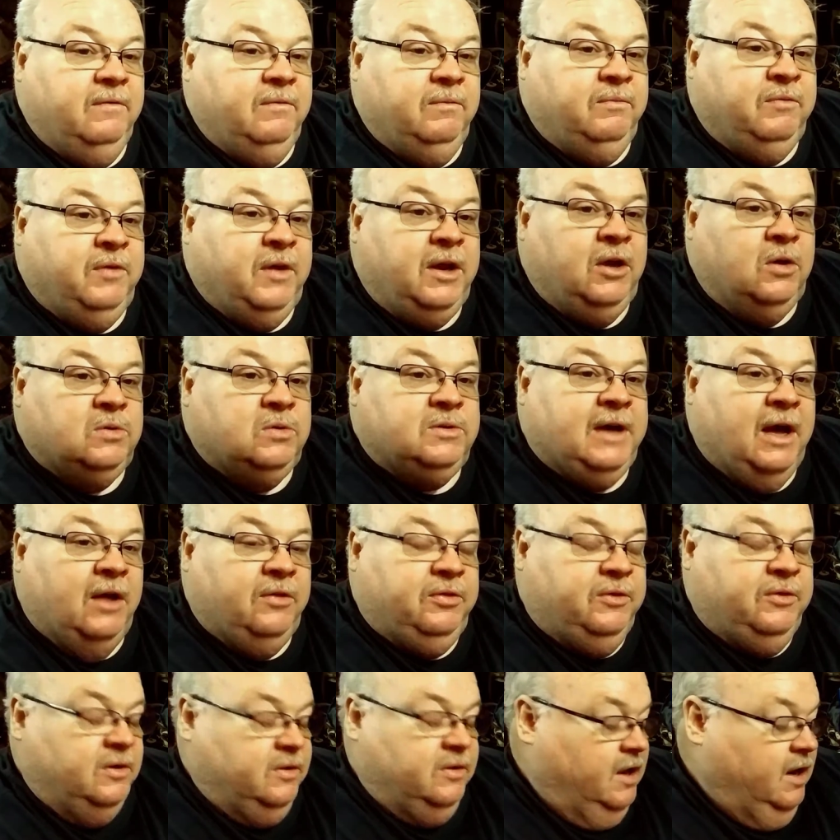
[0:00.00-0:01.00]
videos
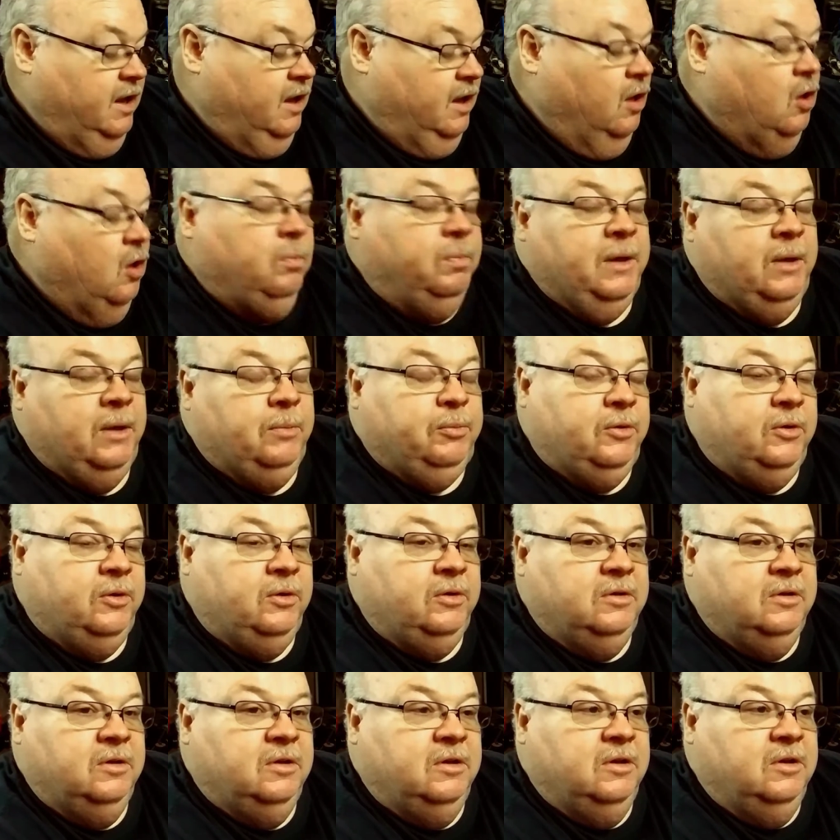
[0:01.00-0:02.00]
out there that help
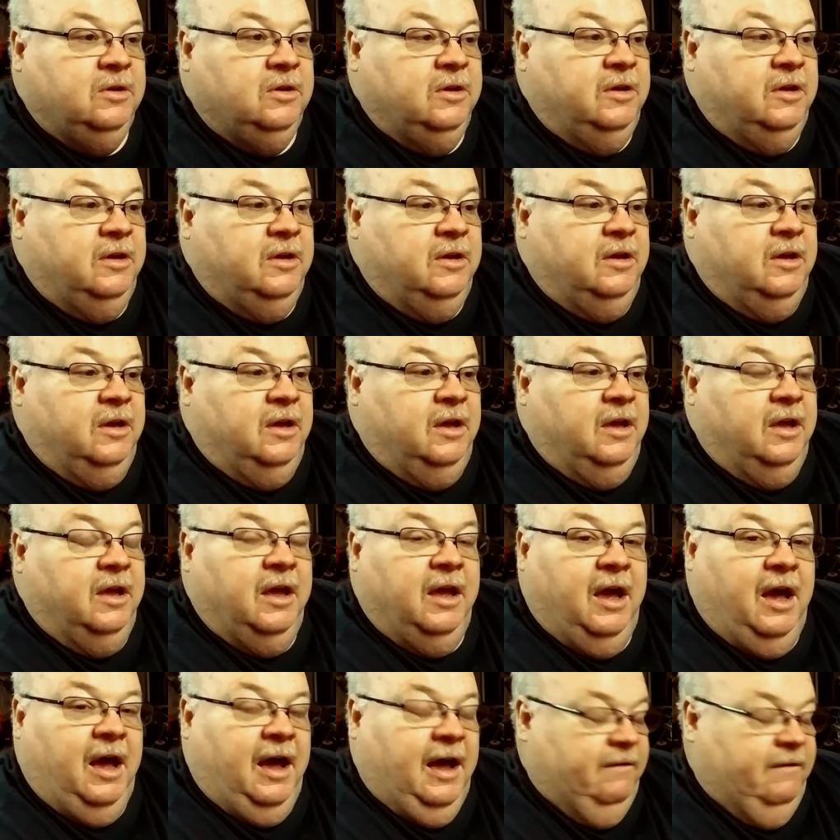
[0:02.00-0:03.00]
people.
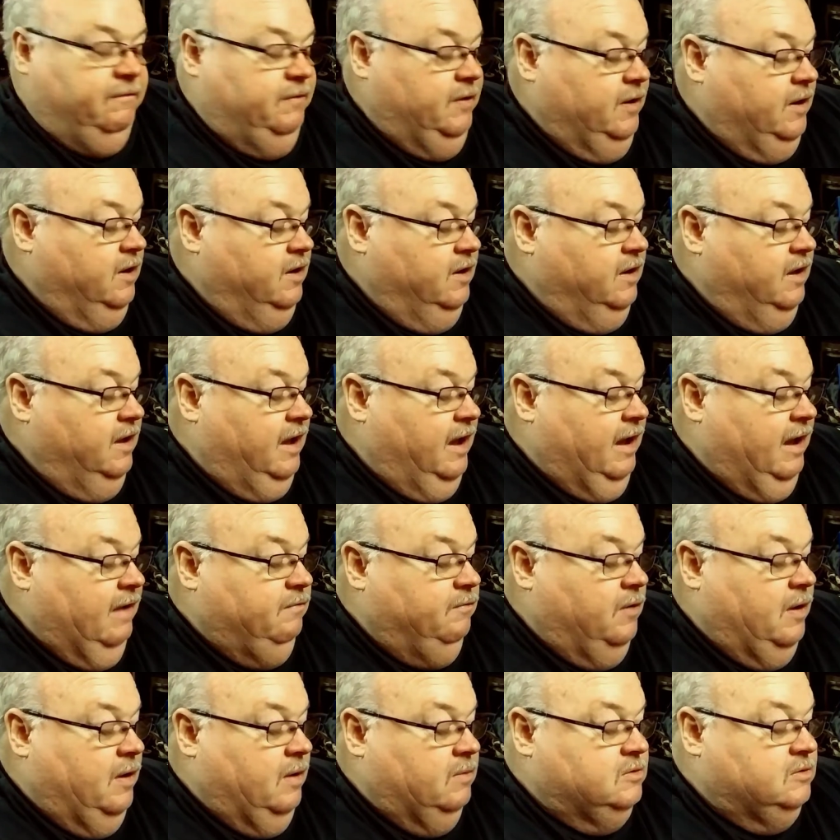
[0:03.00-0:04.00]
I
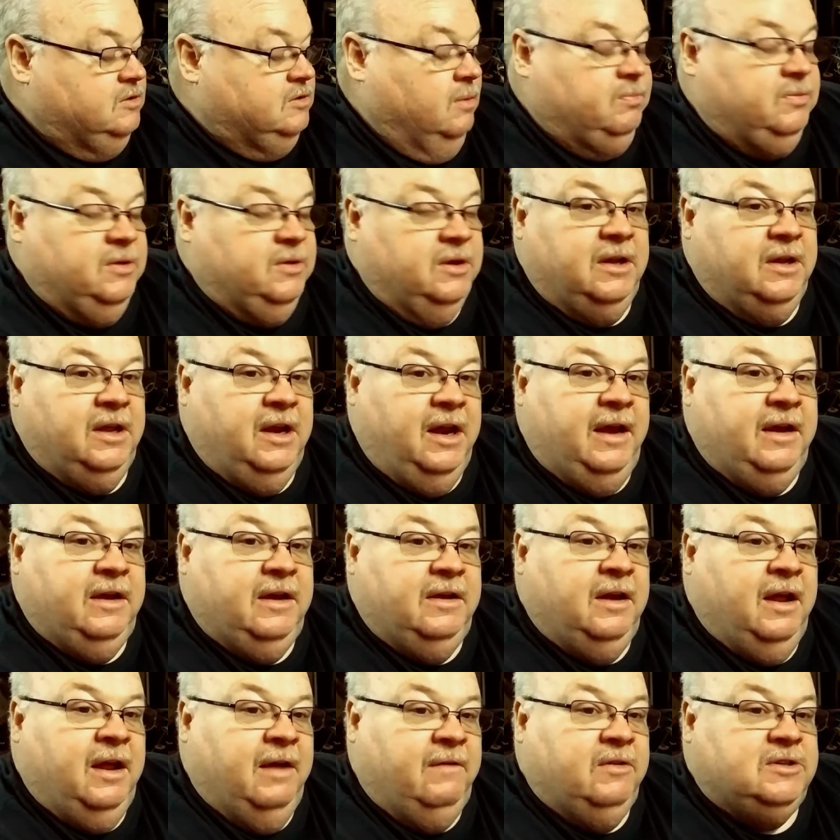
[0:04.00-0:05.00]
found something that
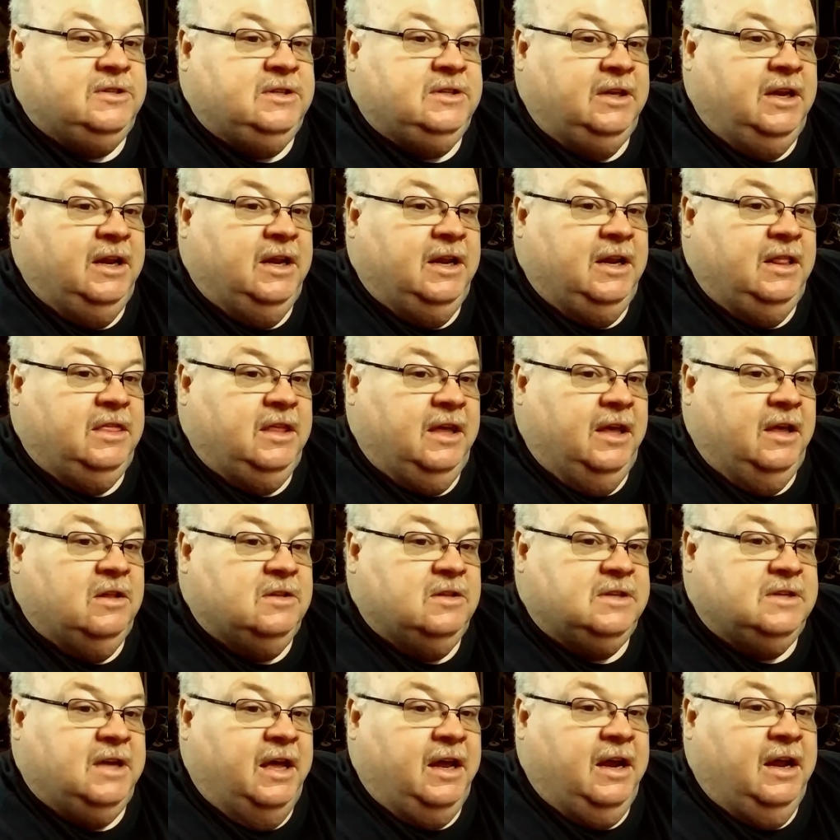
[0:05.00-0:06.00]
I'd never seen anything
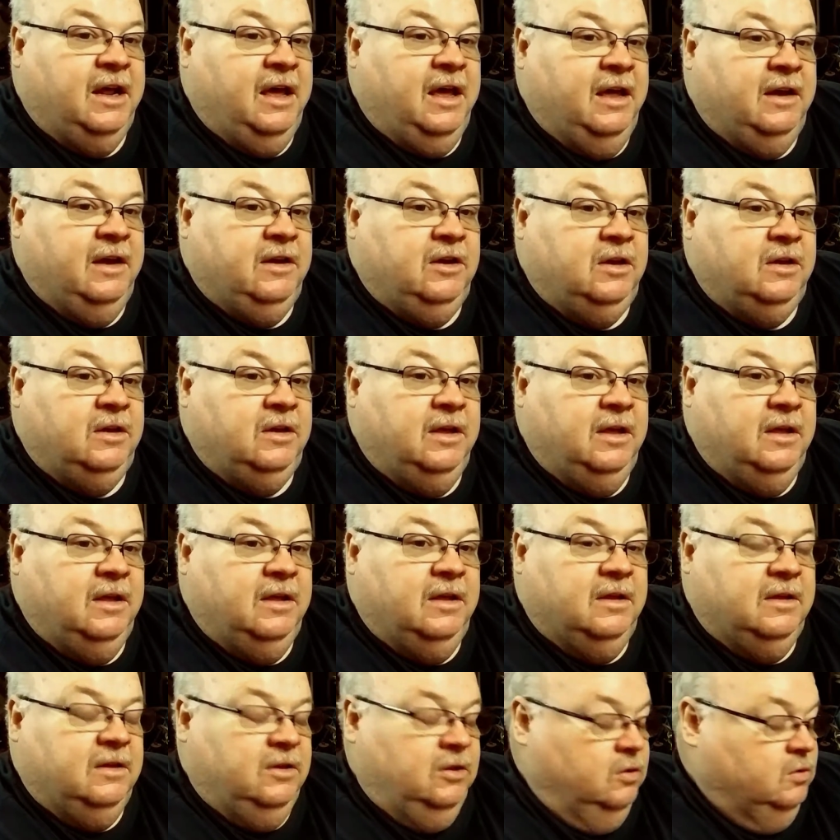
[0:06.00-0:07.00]
else on
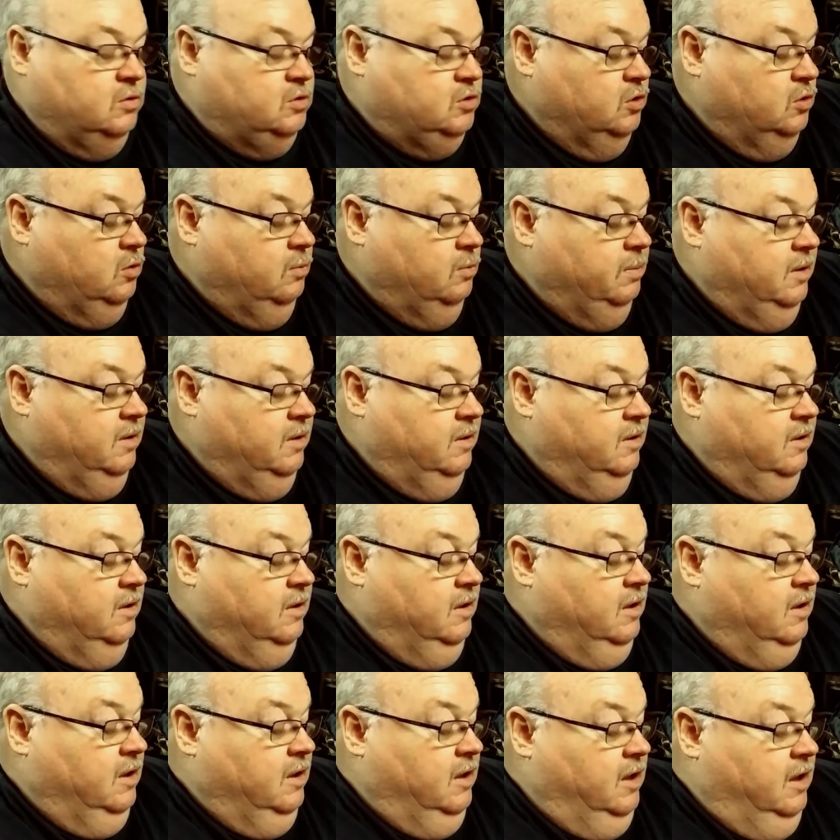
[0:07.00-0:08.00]
YouTube.
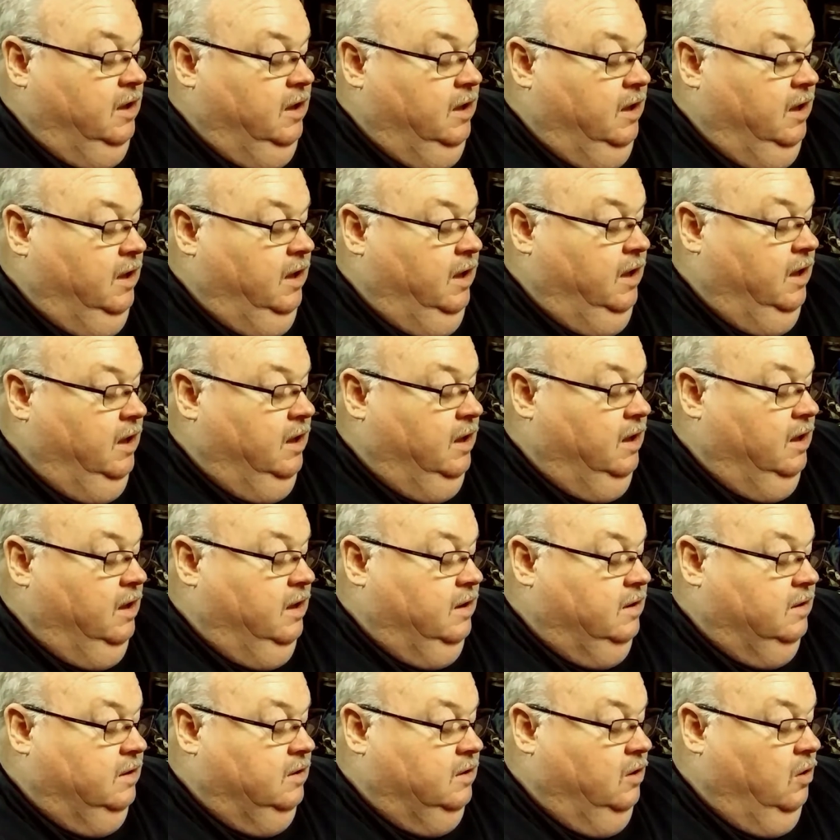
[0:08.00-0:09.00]

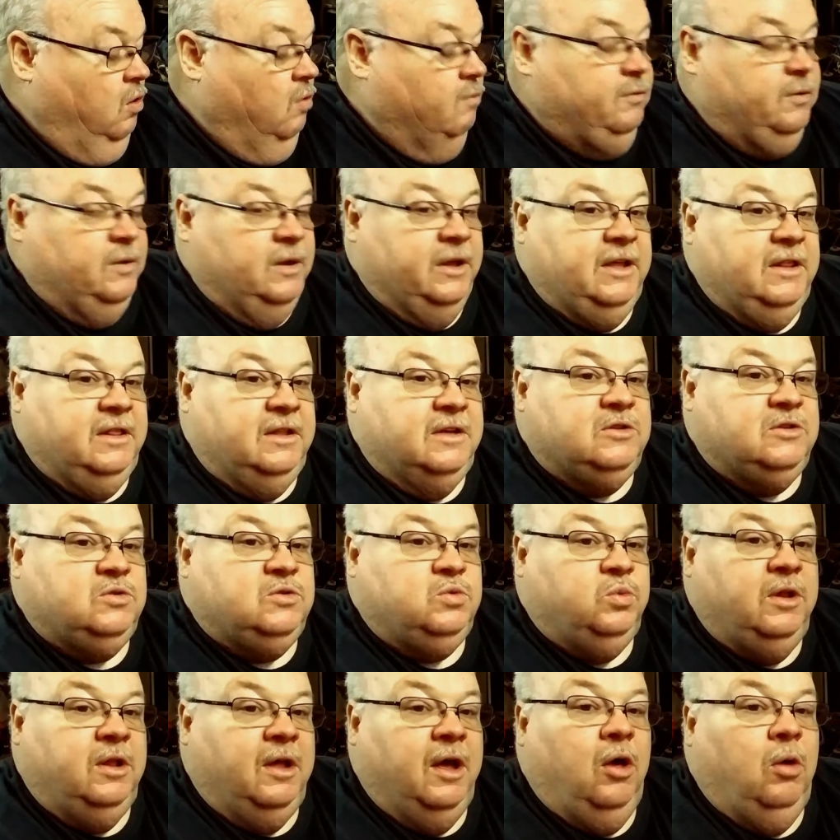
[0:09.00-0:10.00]
And hopefully this
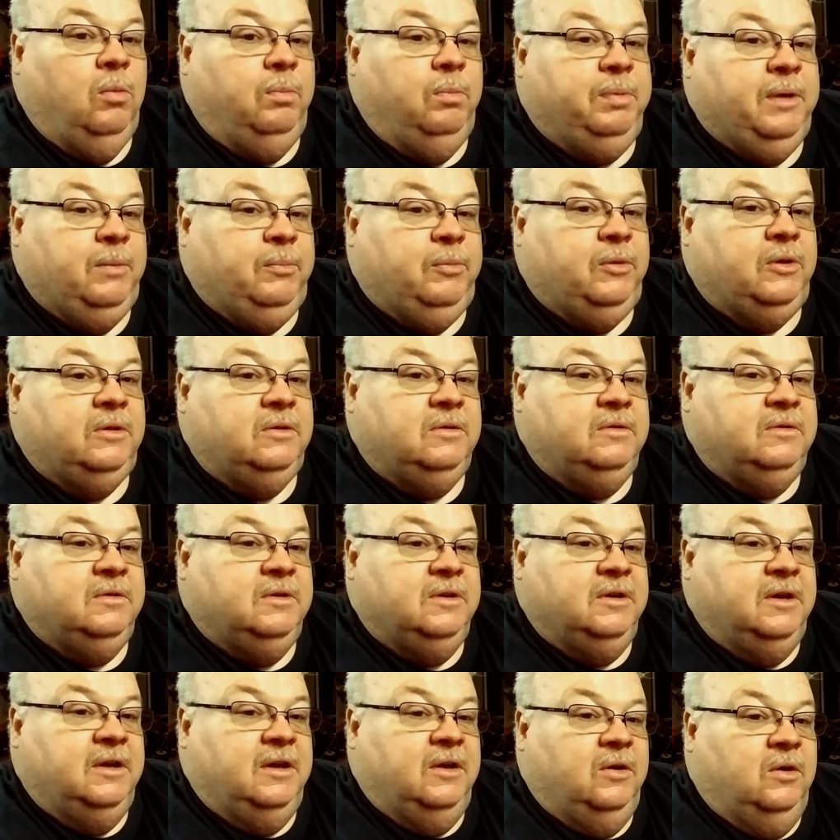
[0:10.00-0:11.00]
will help people
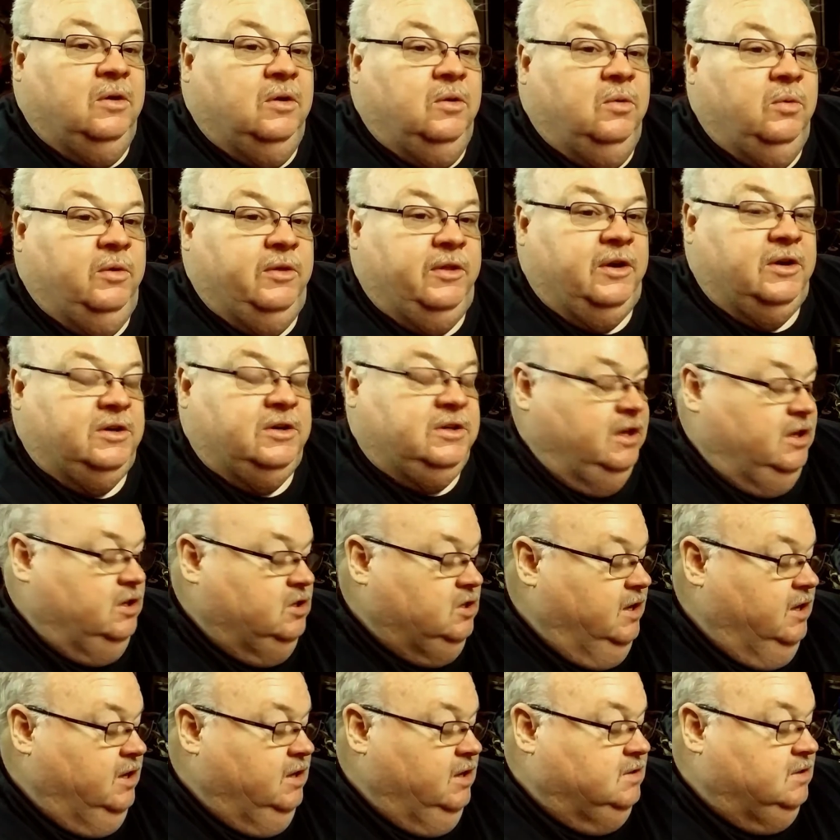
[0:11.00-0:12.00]
with their
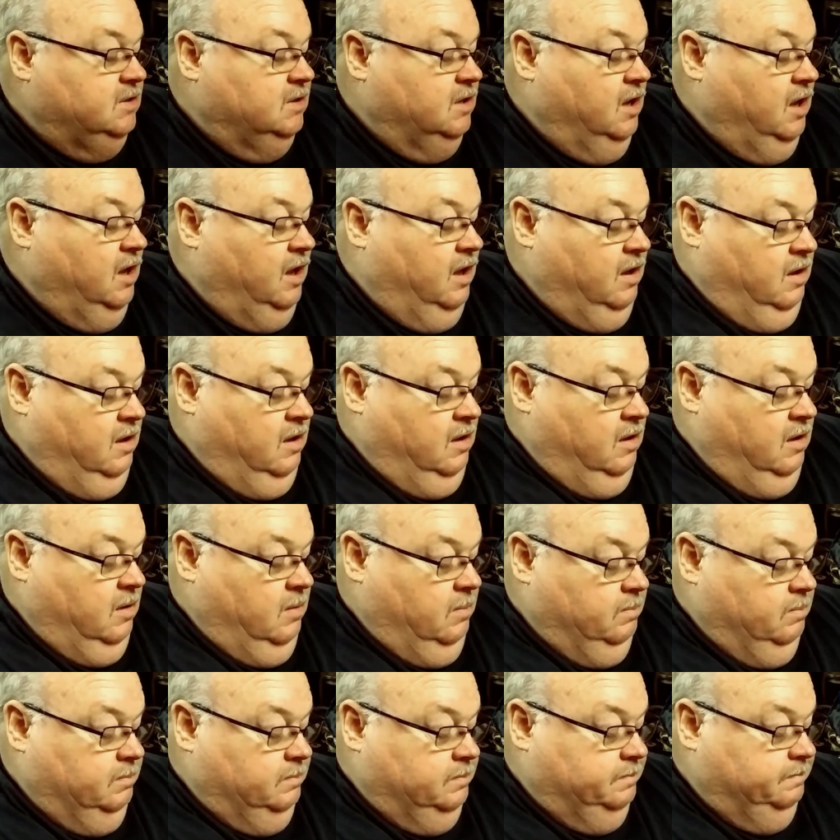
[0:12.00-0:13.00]

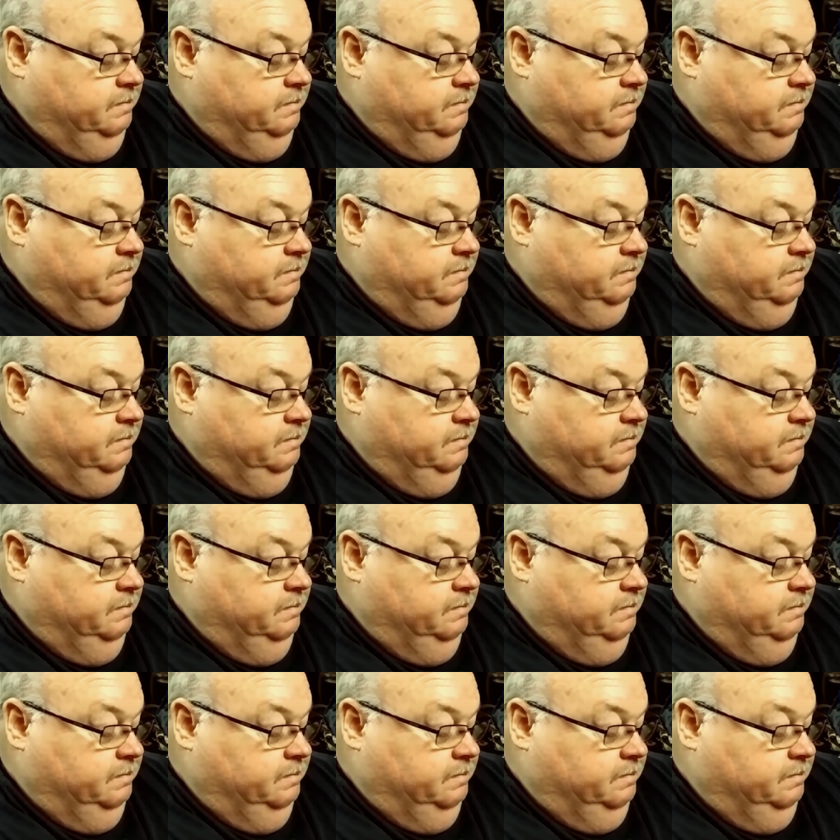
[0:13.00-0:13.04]
TJs